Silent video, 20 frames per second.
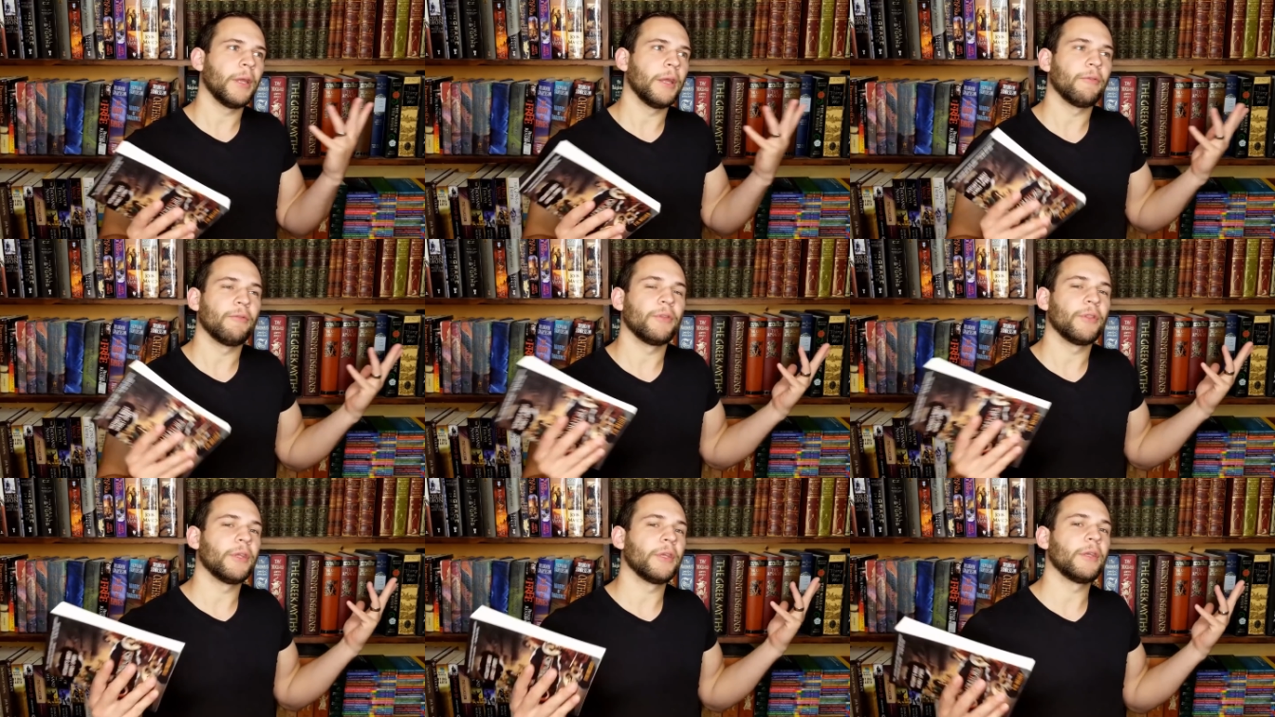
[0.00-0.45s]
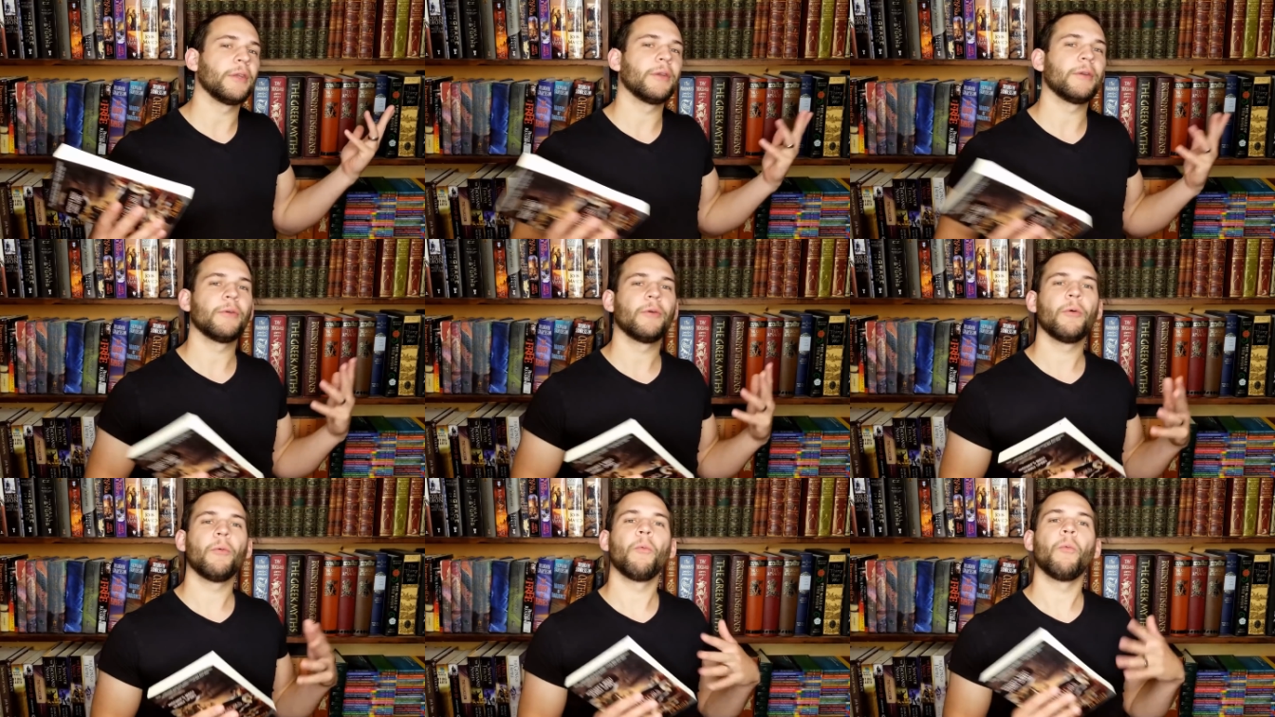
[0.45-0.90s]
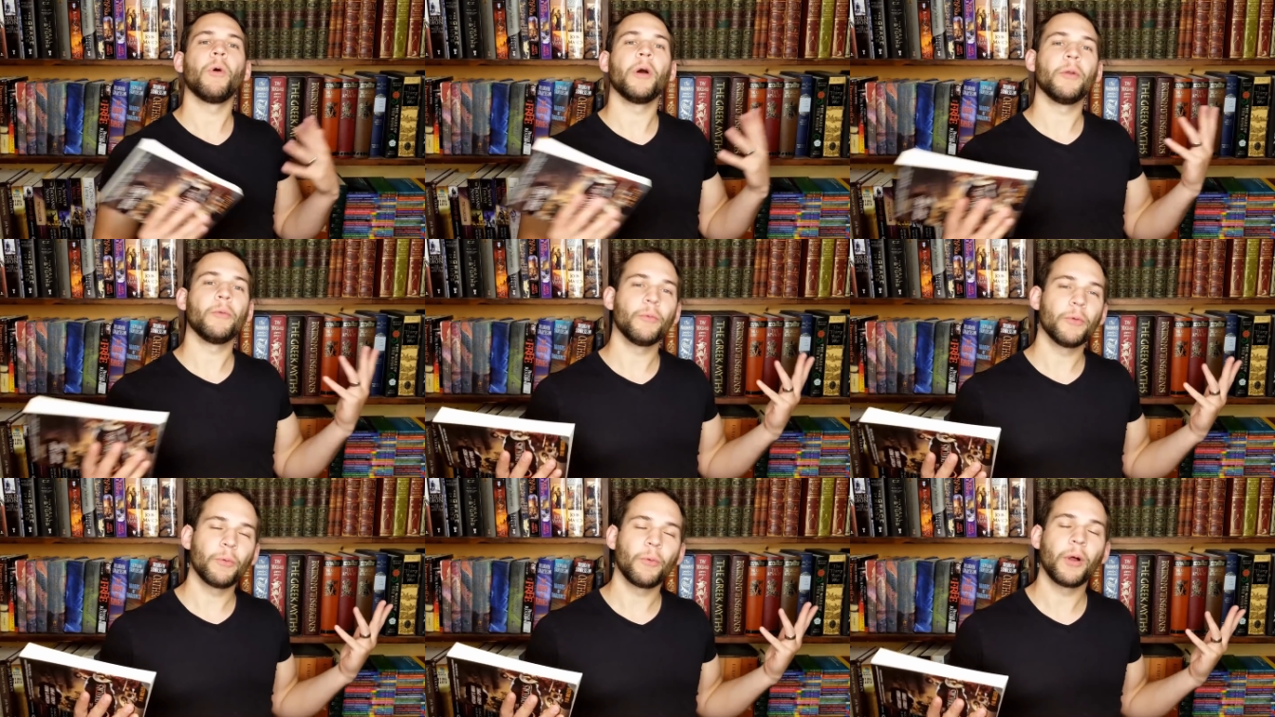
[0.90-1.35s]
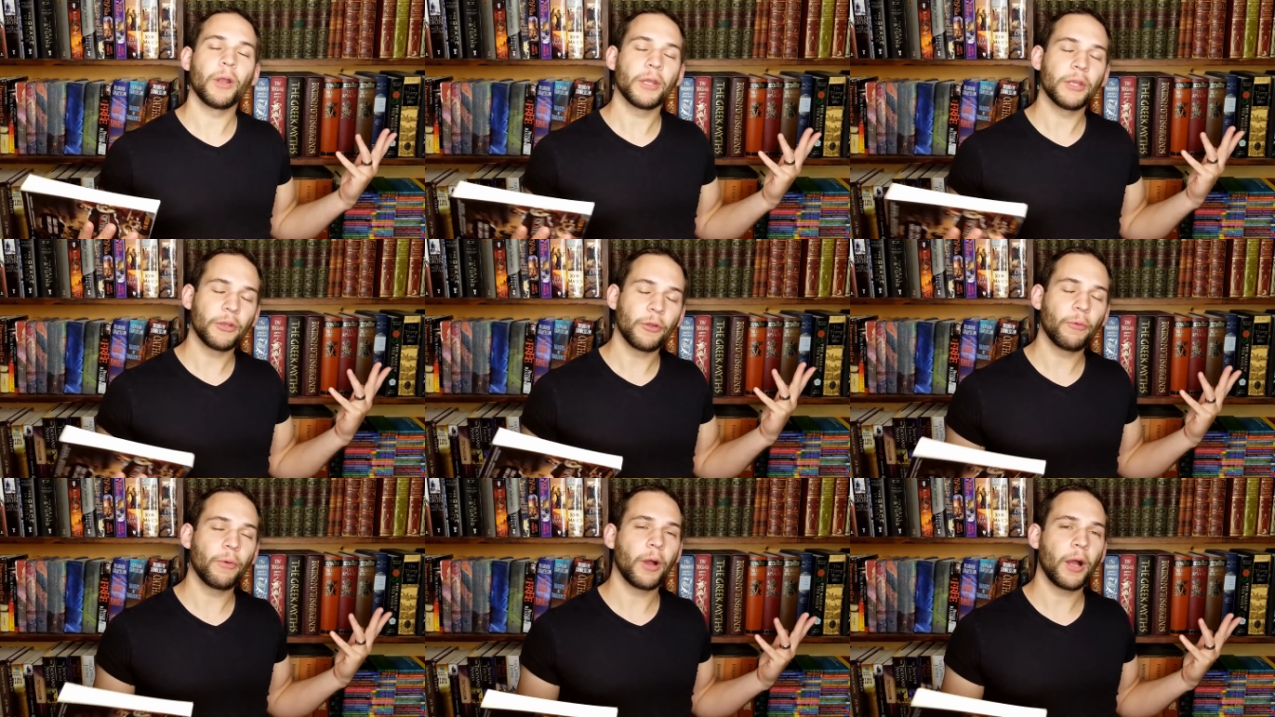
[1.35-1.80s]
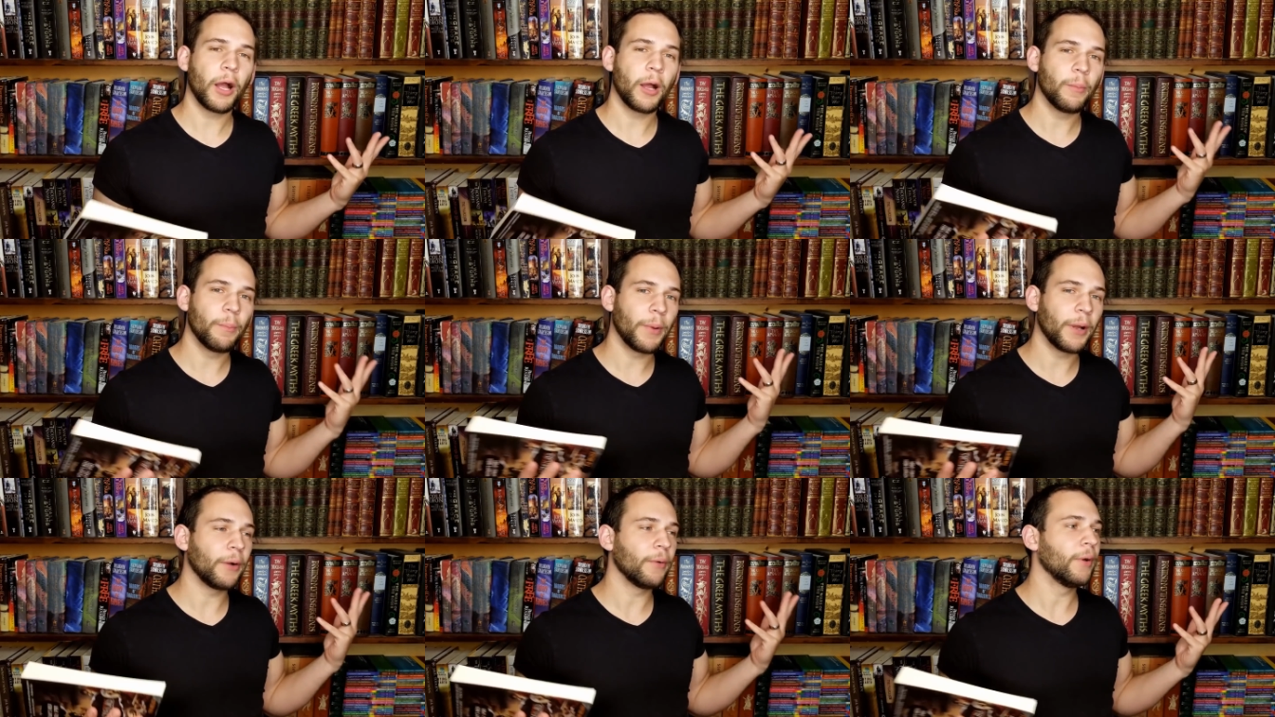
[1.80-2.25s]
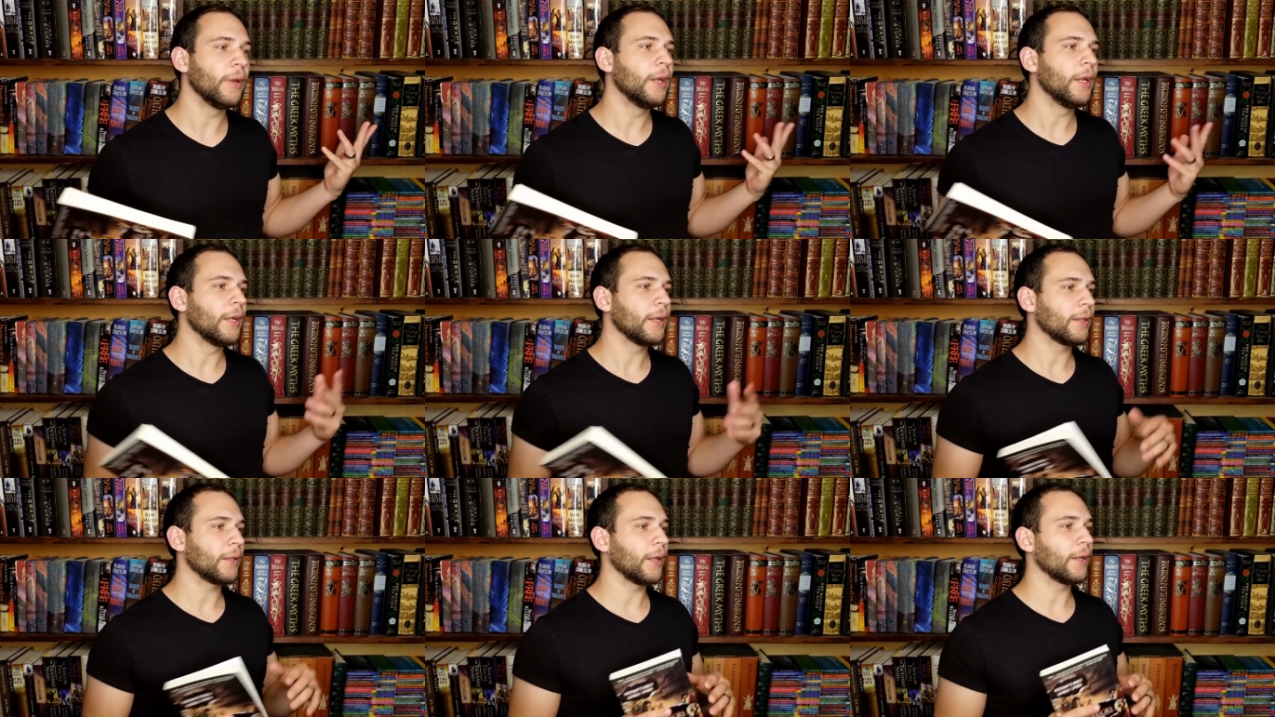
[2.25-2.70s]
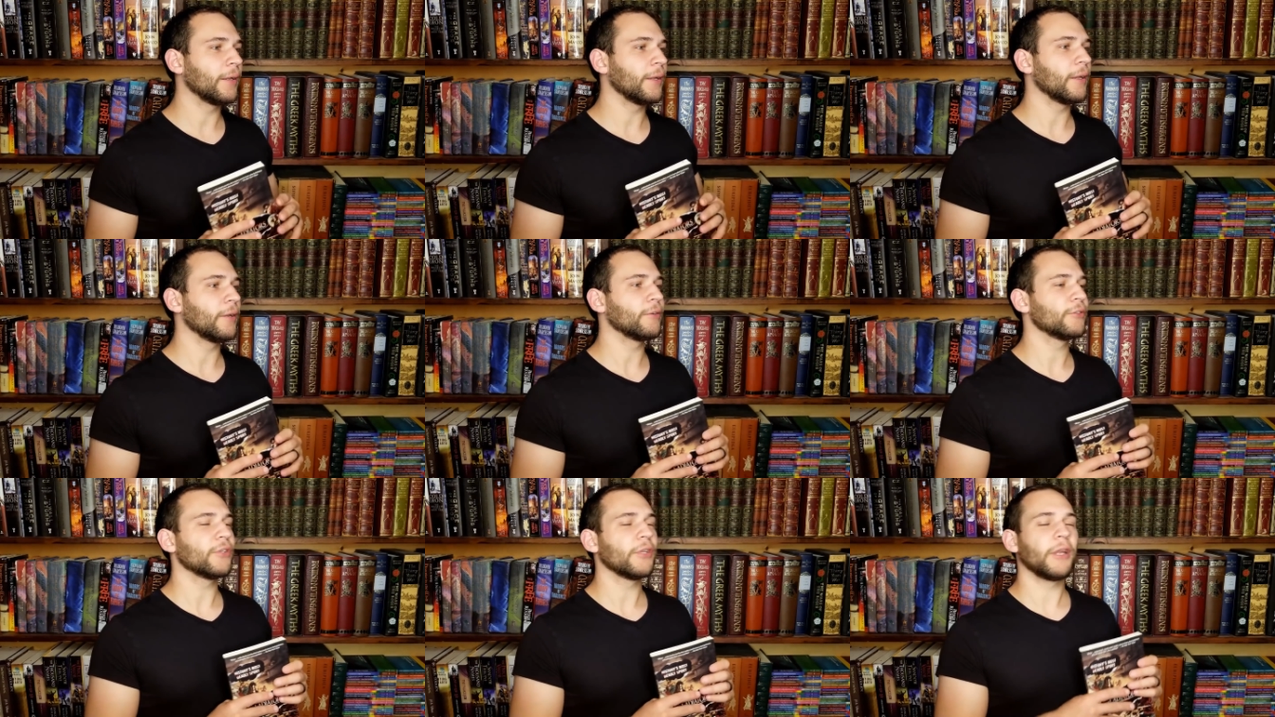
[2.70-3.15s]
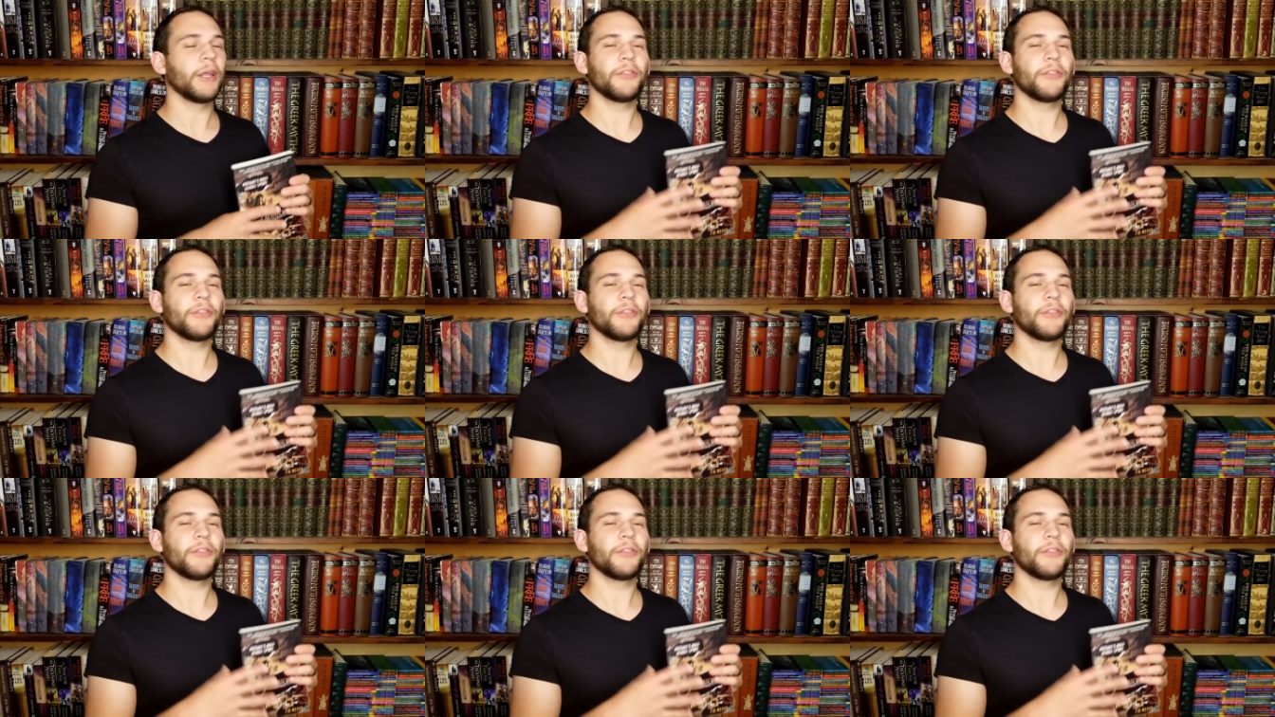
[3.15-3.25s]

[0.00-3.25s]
everything one would want to know about gladiators.